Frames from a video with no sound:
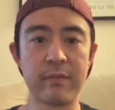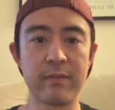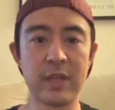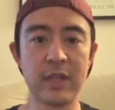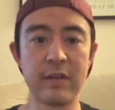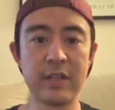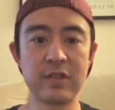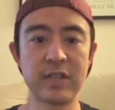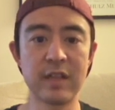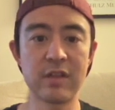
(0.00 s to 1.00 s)
You know, it
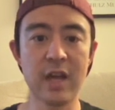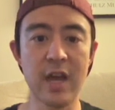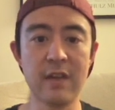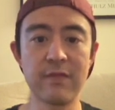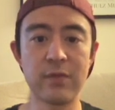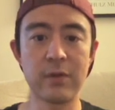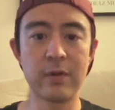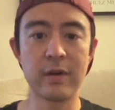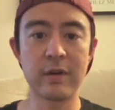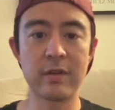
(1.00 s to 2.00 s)
just takes time
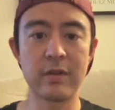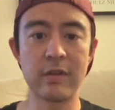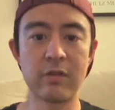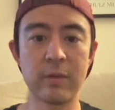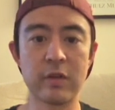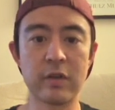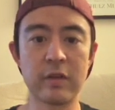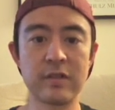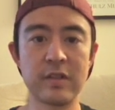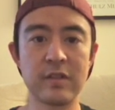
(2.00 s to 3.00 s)
for these cryptocurrencies